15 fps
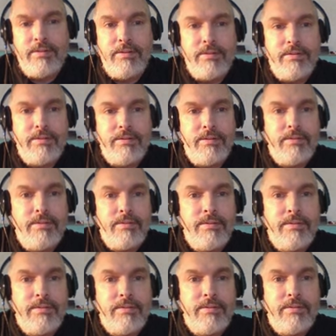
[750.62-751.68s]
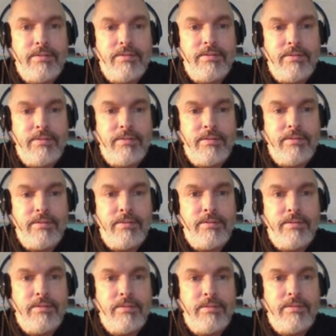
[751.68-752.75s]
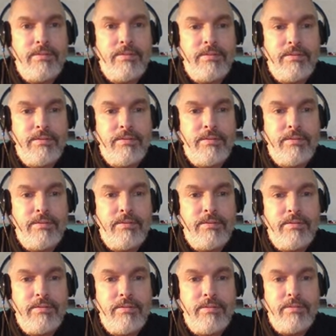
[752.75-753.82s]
Nobody speaks.